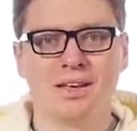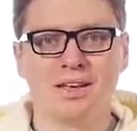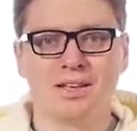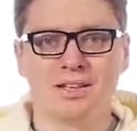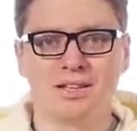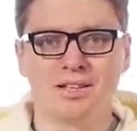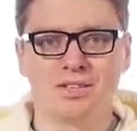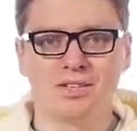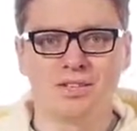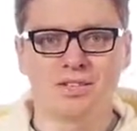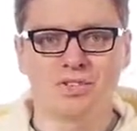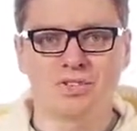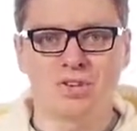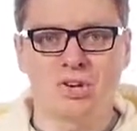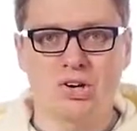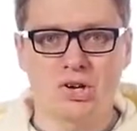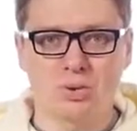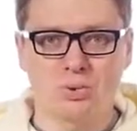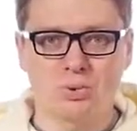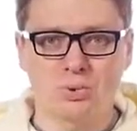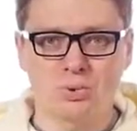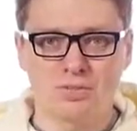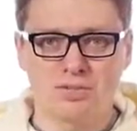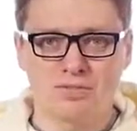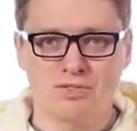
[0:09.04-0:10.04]
Let's
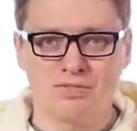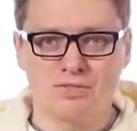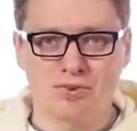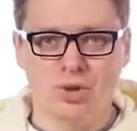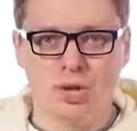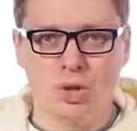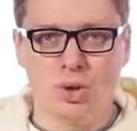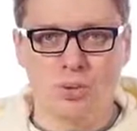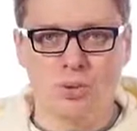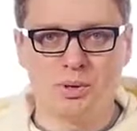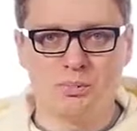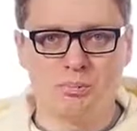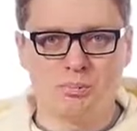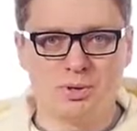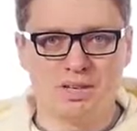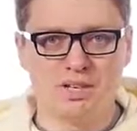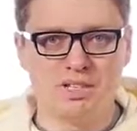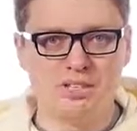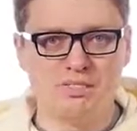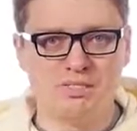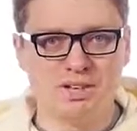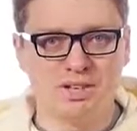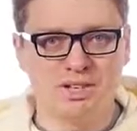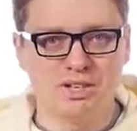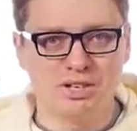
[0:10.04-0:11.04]
start with the following
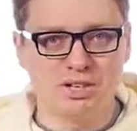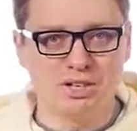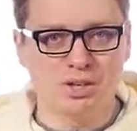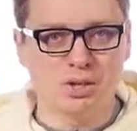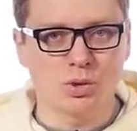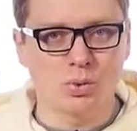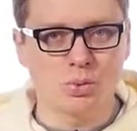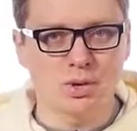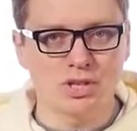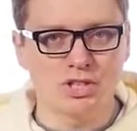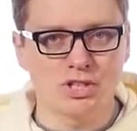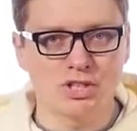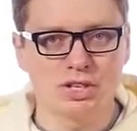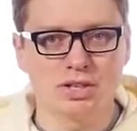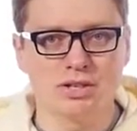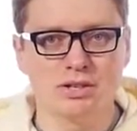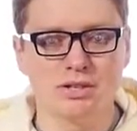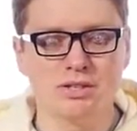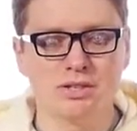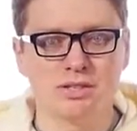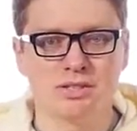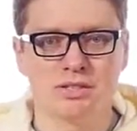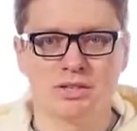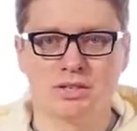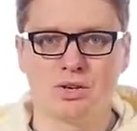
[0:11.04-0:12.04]
motivational question.
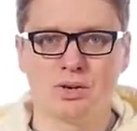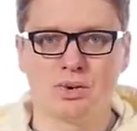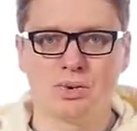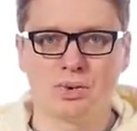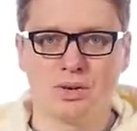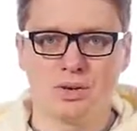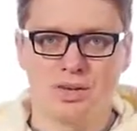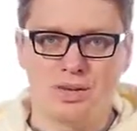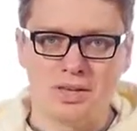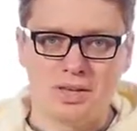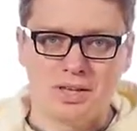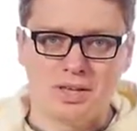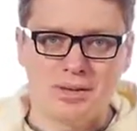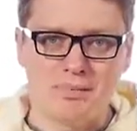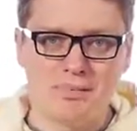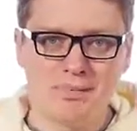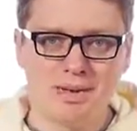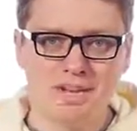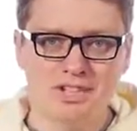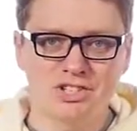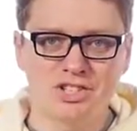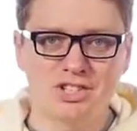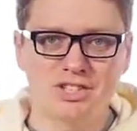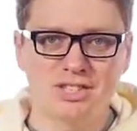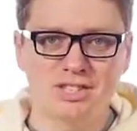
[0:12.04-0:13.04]
So
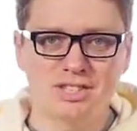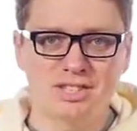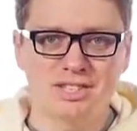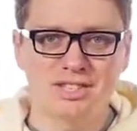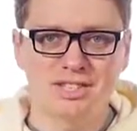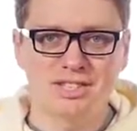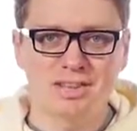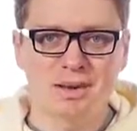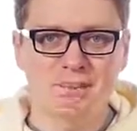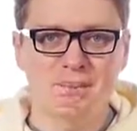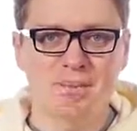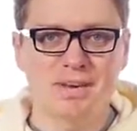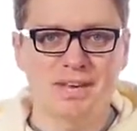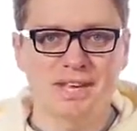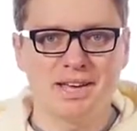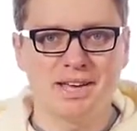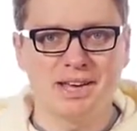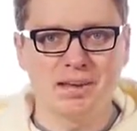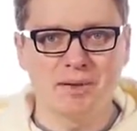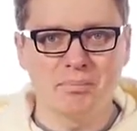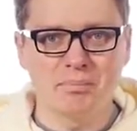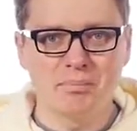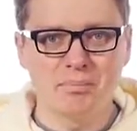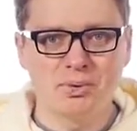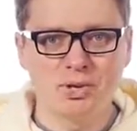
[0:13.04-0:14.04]
imagine that somebody
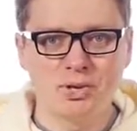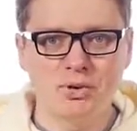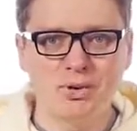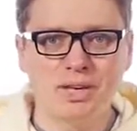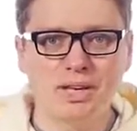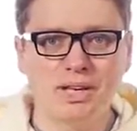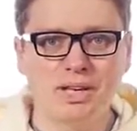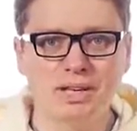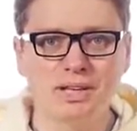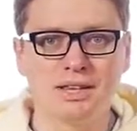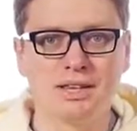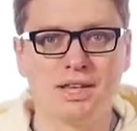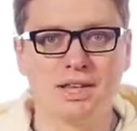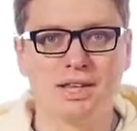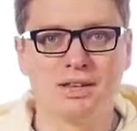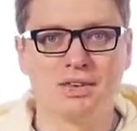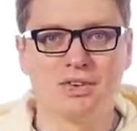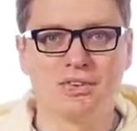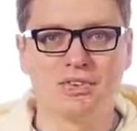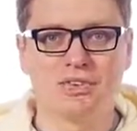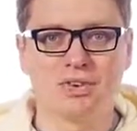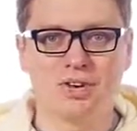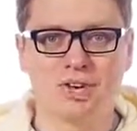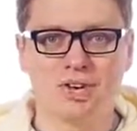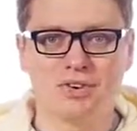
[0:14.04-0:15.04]
computed
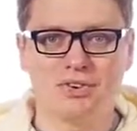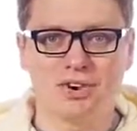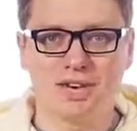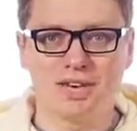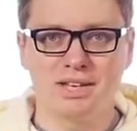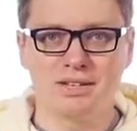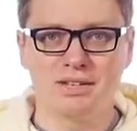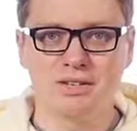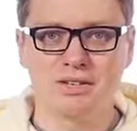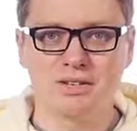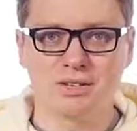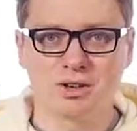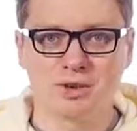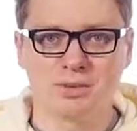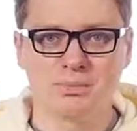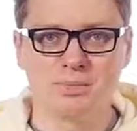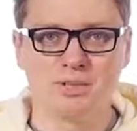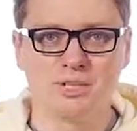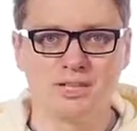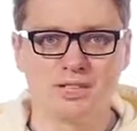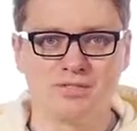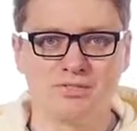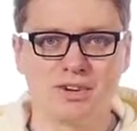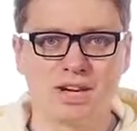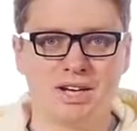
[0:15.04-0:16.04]
the greatest
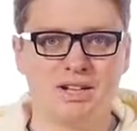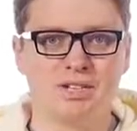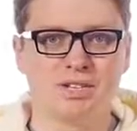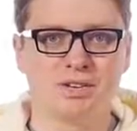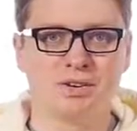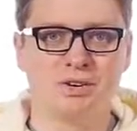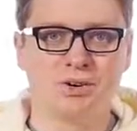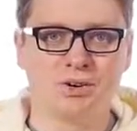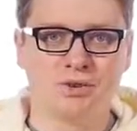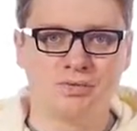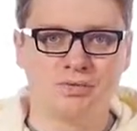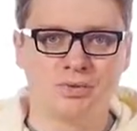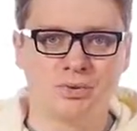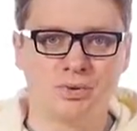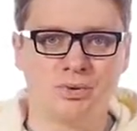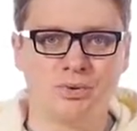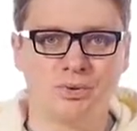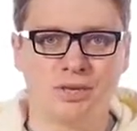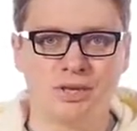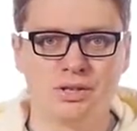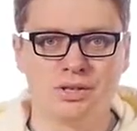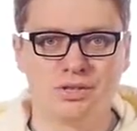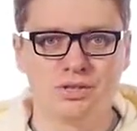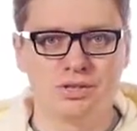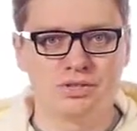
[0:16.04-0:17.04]
common divisor of two
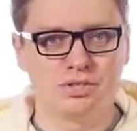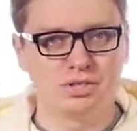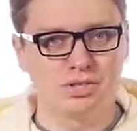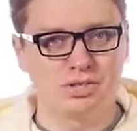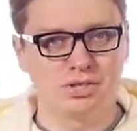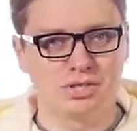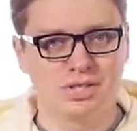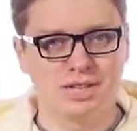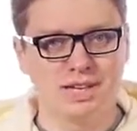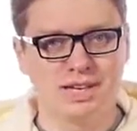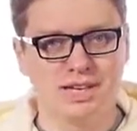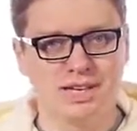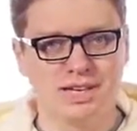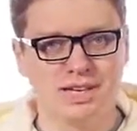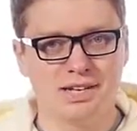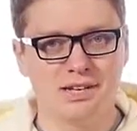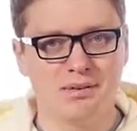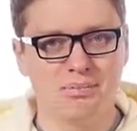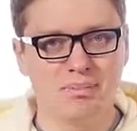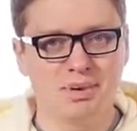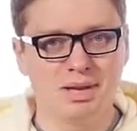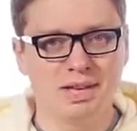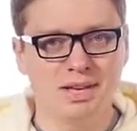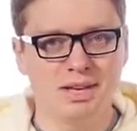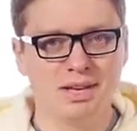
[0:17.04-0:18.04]
integers a
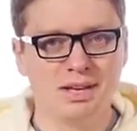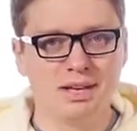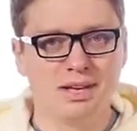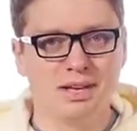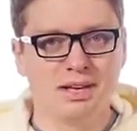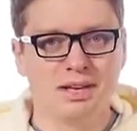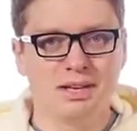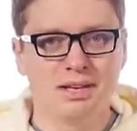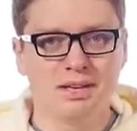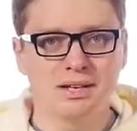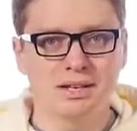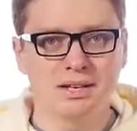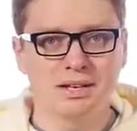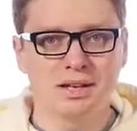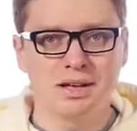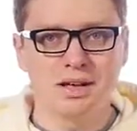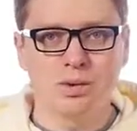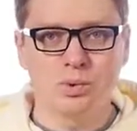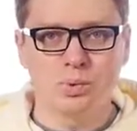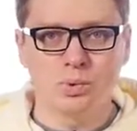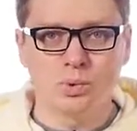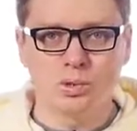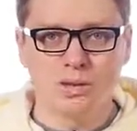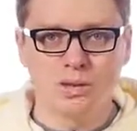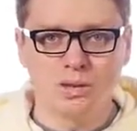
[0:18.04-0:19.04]
and b and now
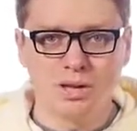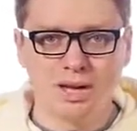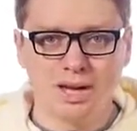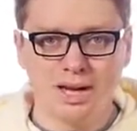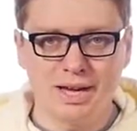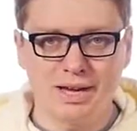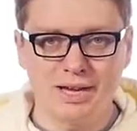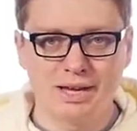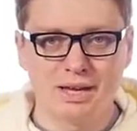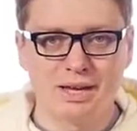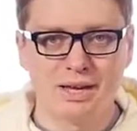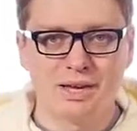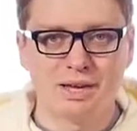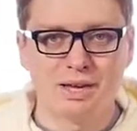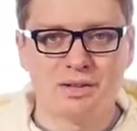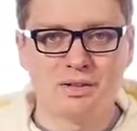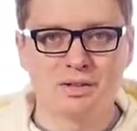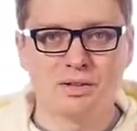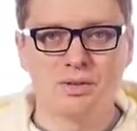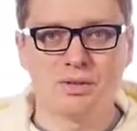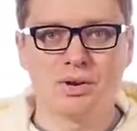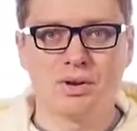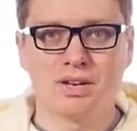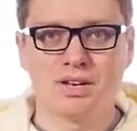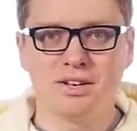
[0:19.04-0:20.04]
would like
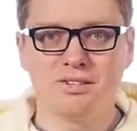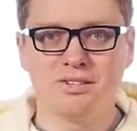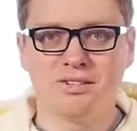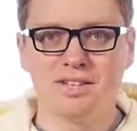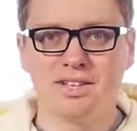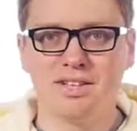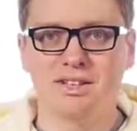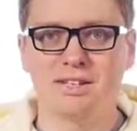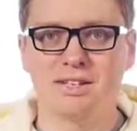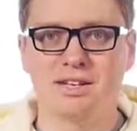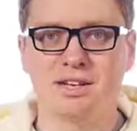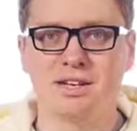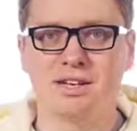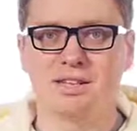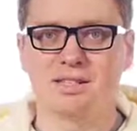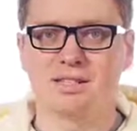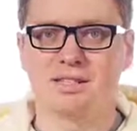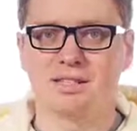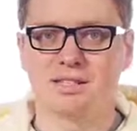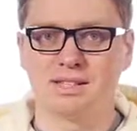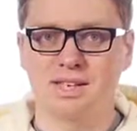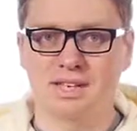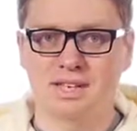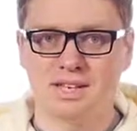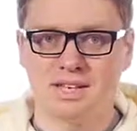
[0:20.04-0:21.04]
to convince
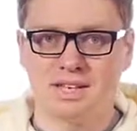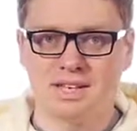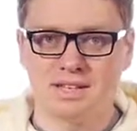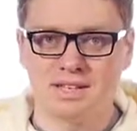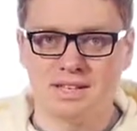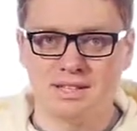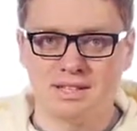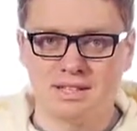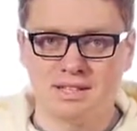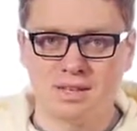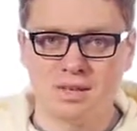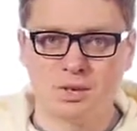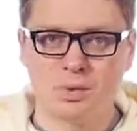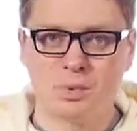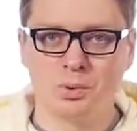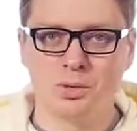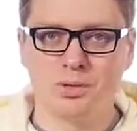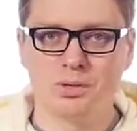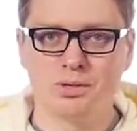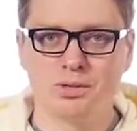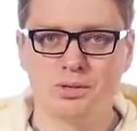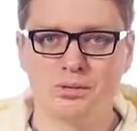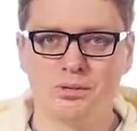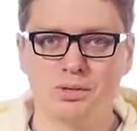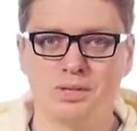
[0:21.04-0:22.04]
us that it is
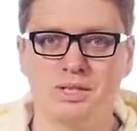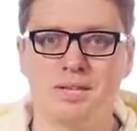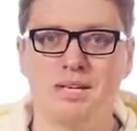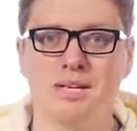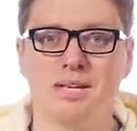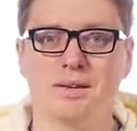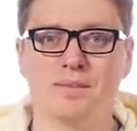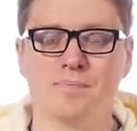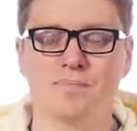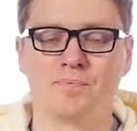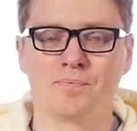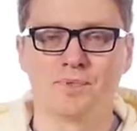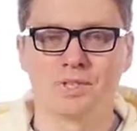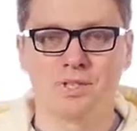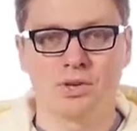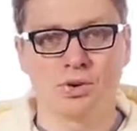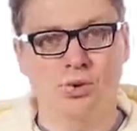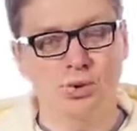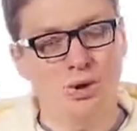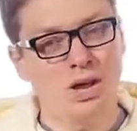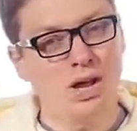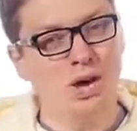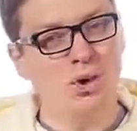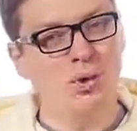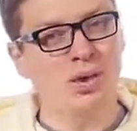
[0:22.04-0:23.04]
equal to d. So
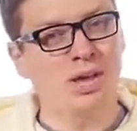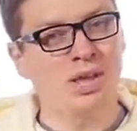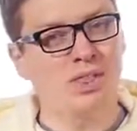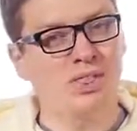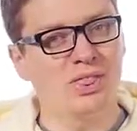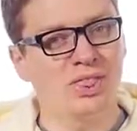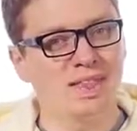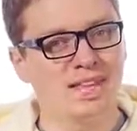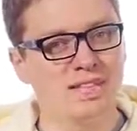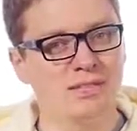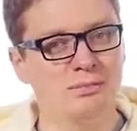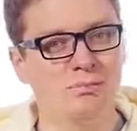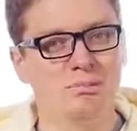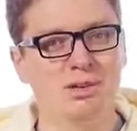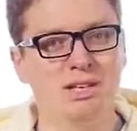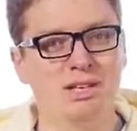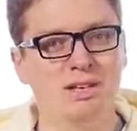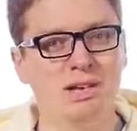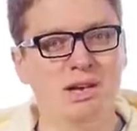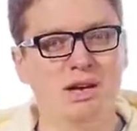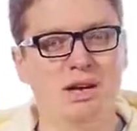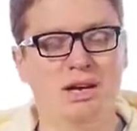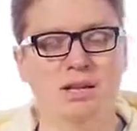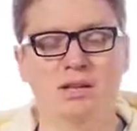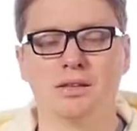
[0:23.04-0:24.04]
how can this be
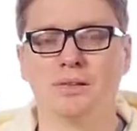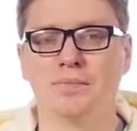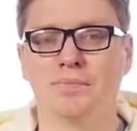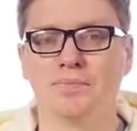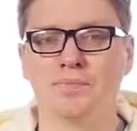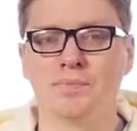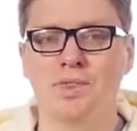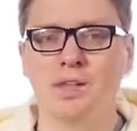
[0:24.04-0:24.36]
done?